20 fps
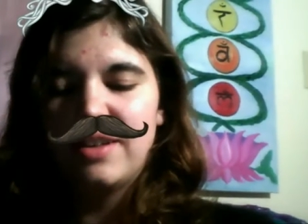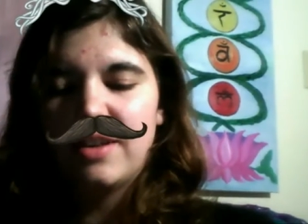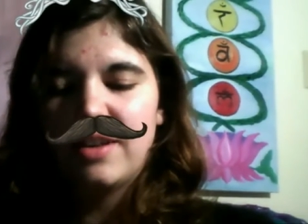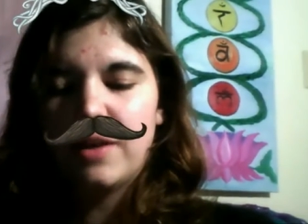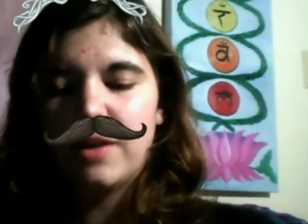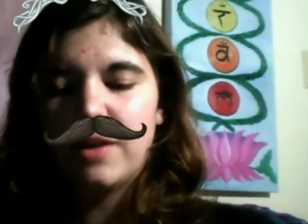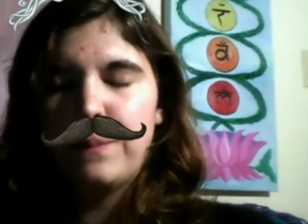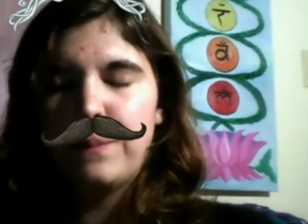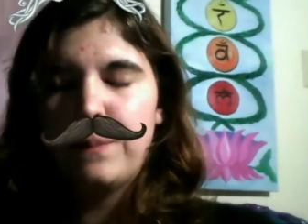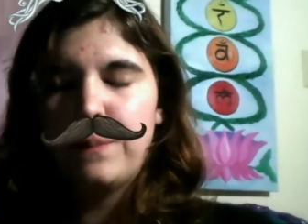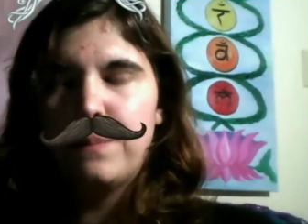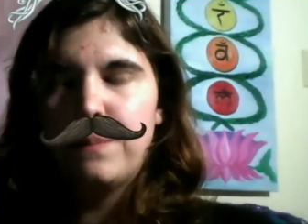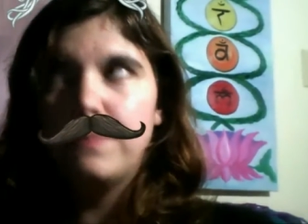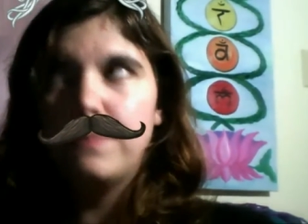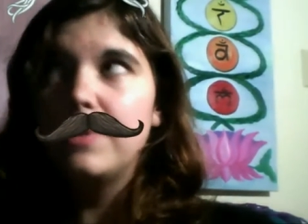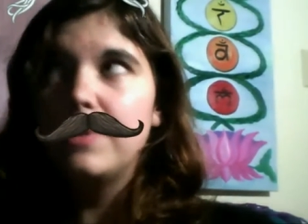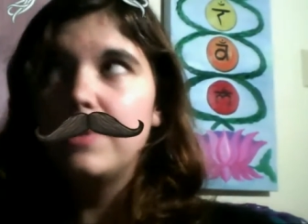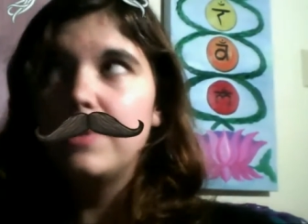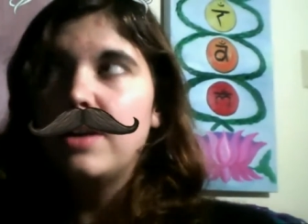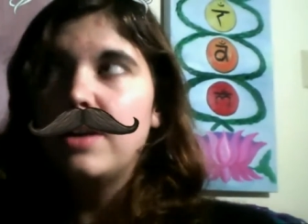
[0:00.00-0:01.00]

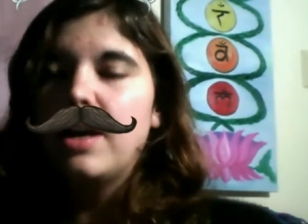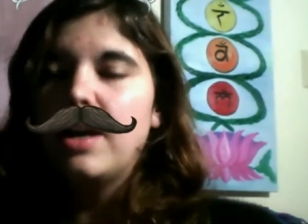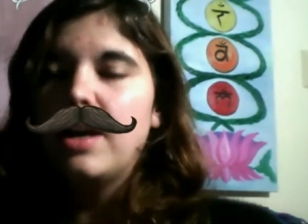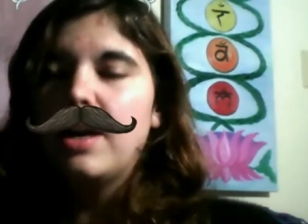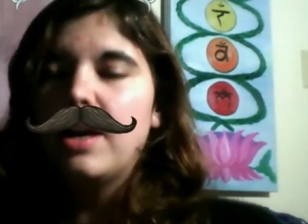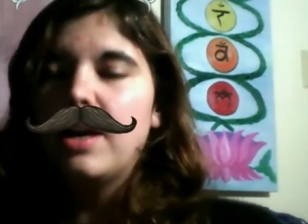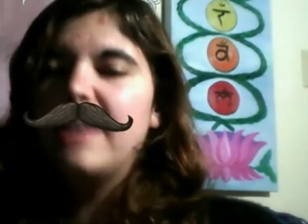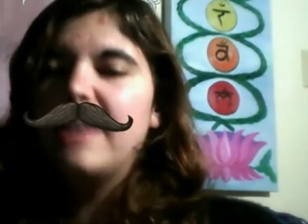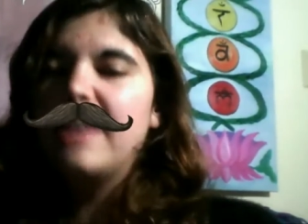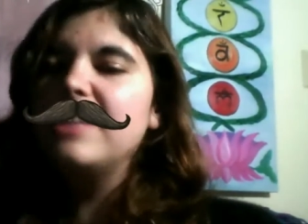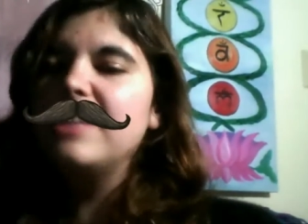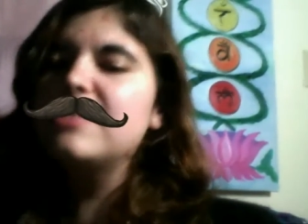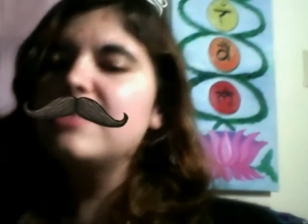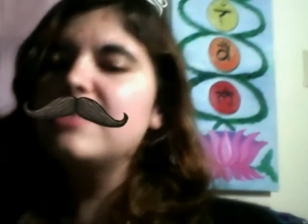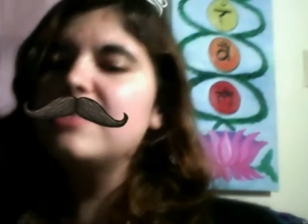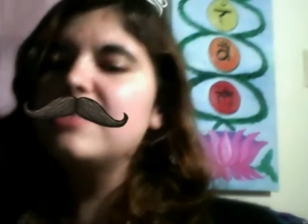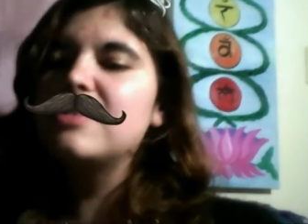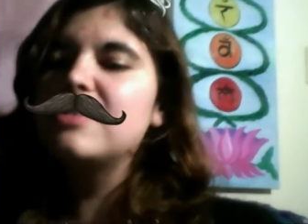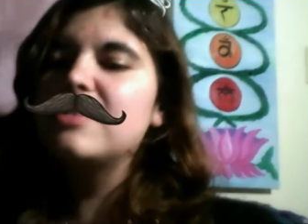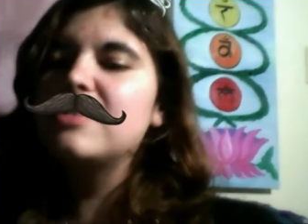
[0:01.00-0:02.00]
Um, I
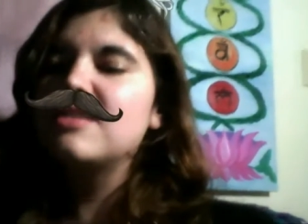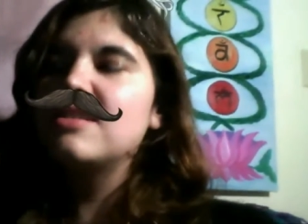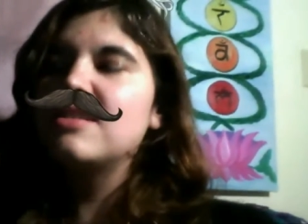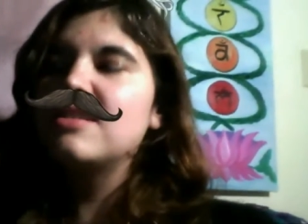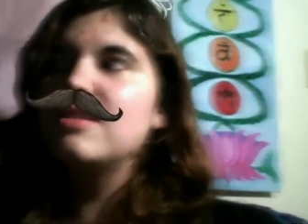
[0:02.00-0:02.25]
guess